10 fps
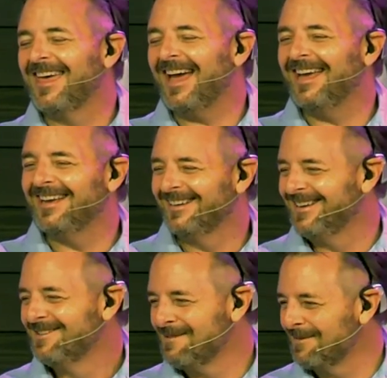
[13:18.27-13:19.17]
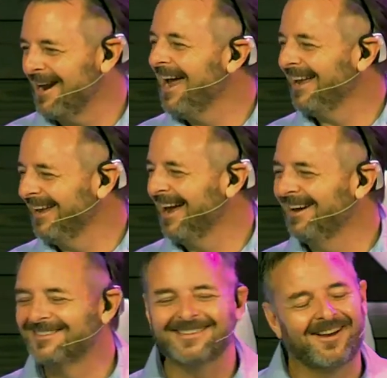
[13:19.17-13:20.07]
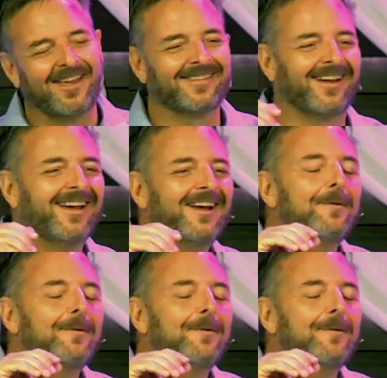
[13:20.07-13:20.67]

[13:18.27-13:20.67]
they remember egging houses. Okay, sorry.